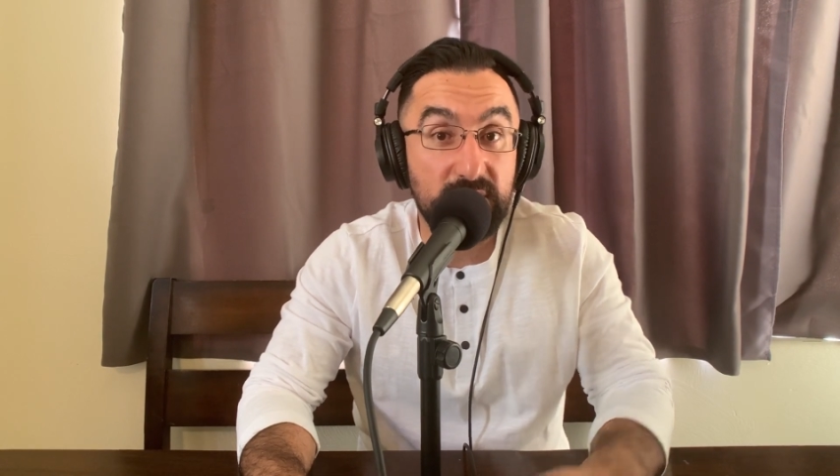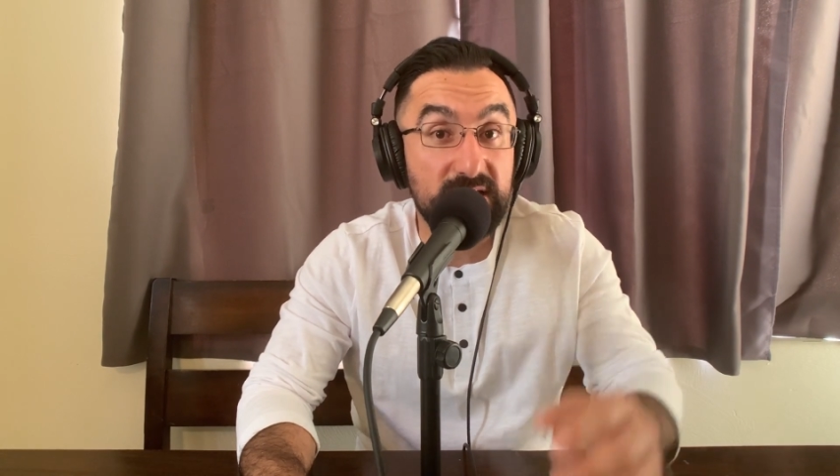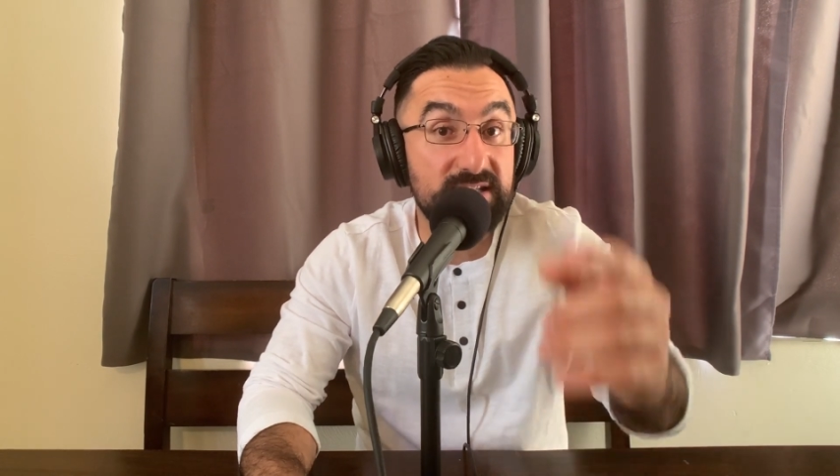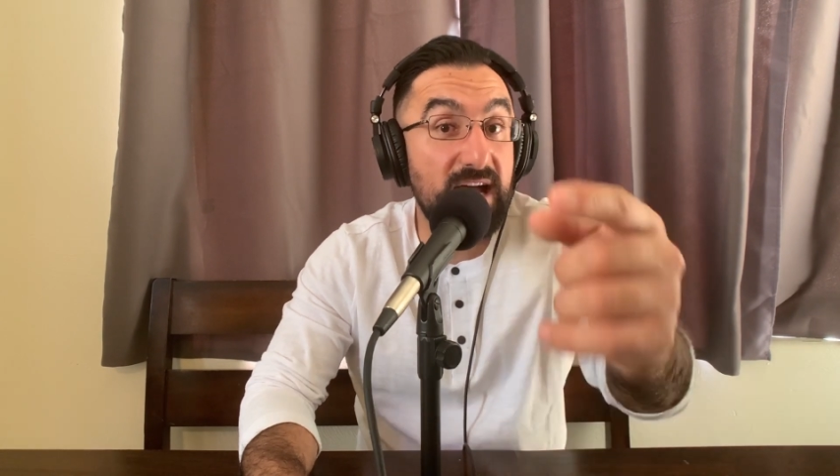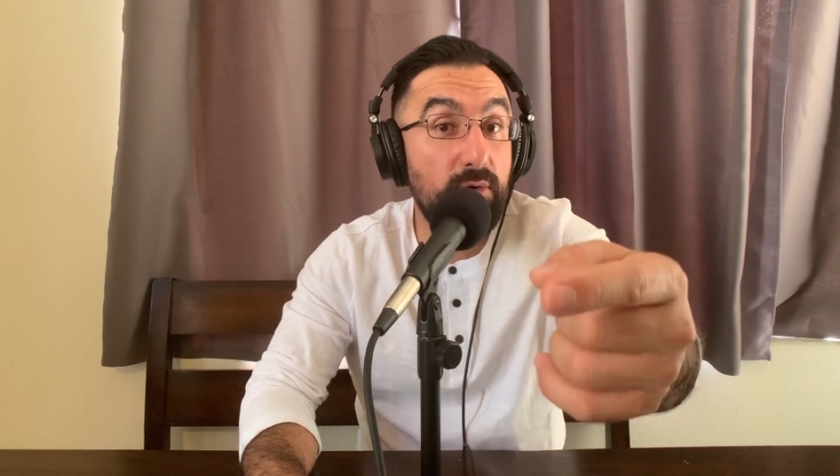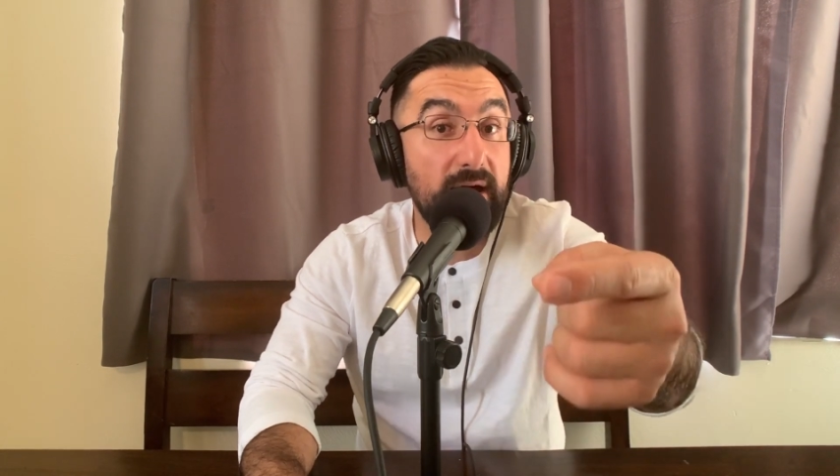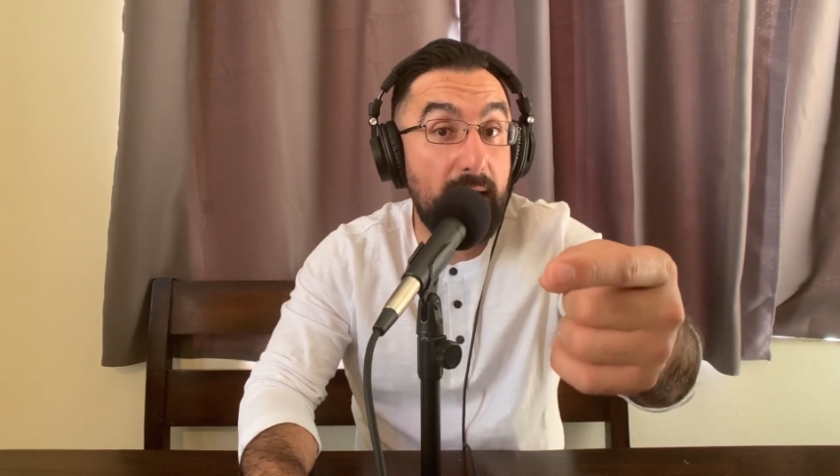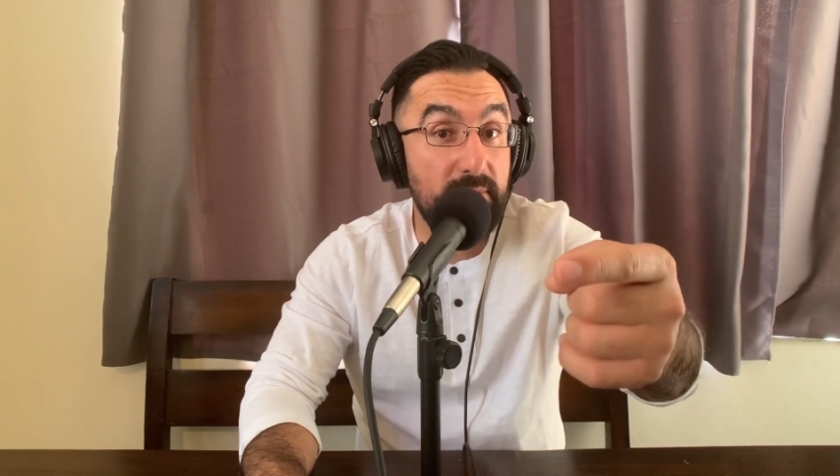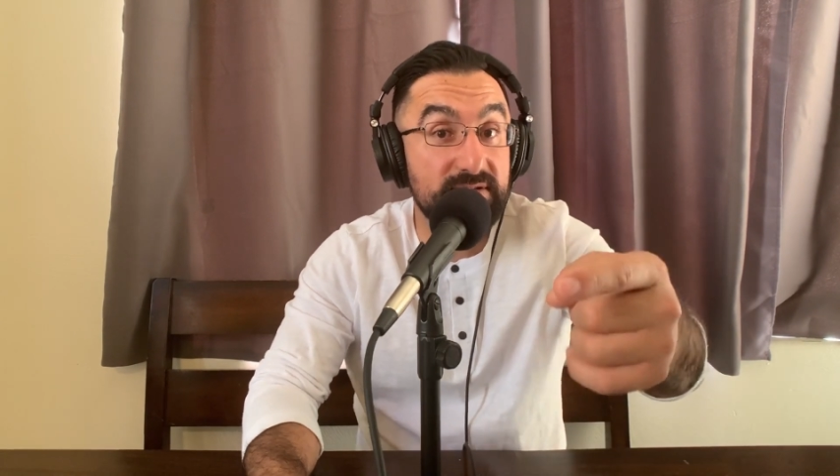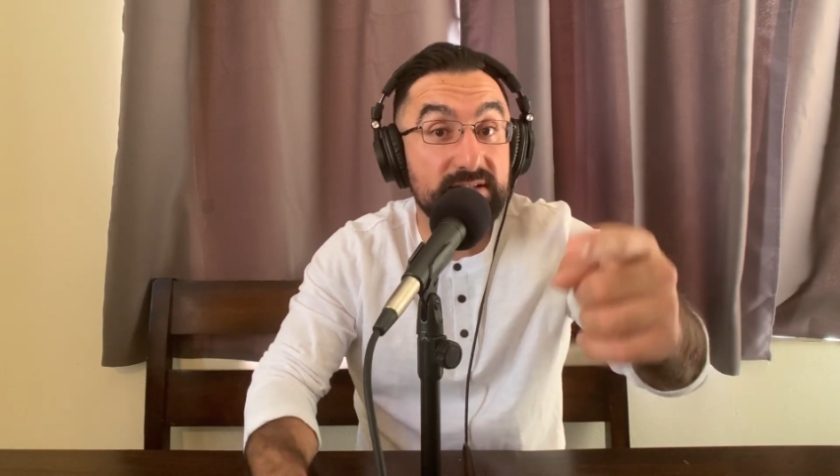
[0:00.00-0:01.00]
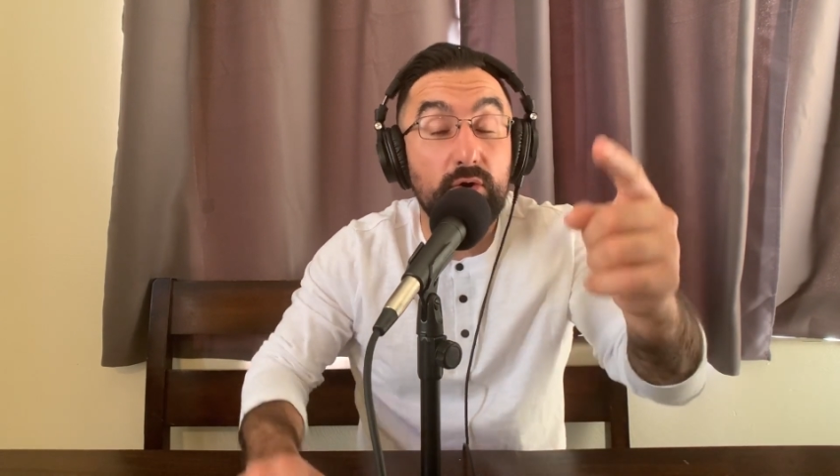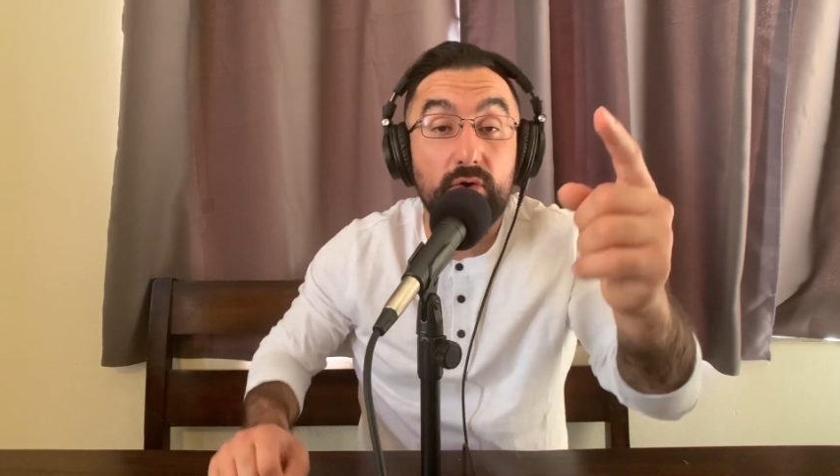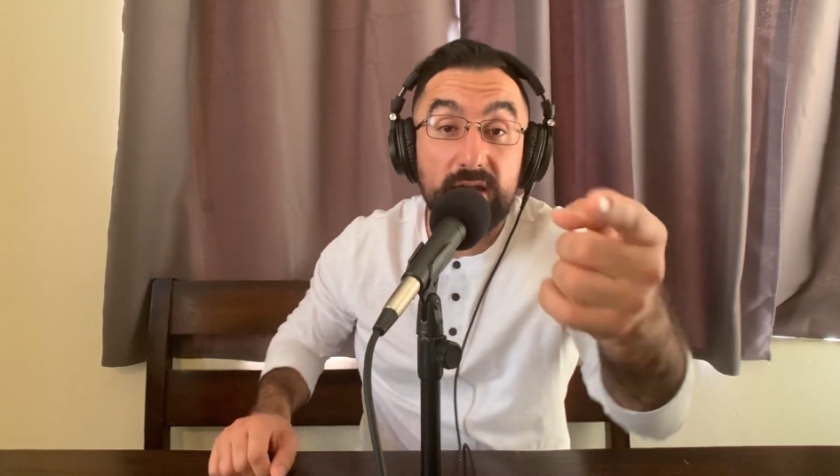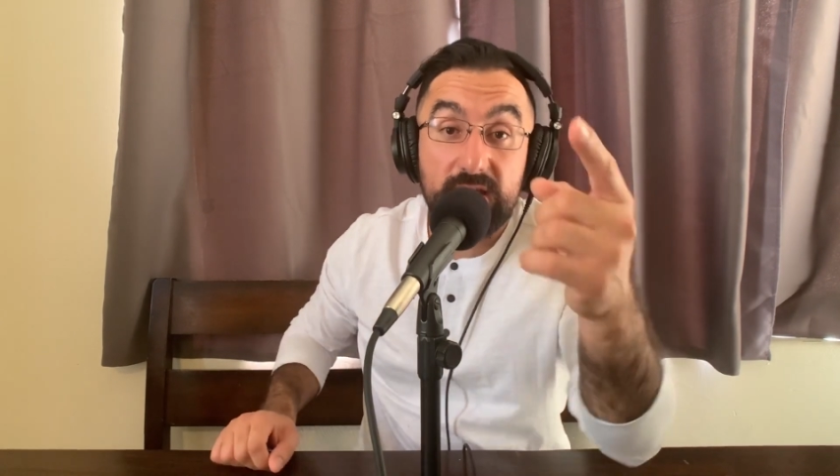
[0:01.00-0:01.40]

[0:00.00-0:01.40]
Because now what happens is, and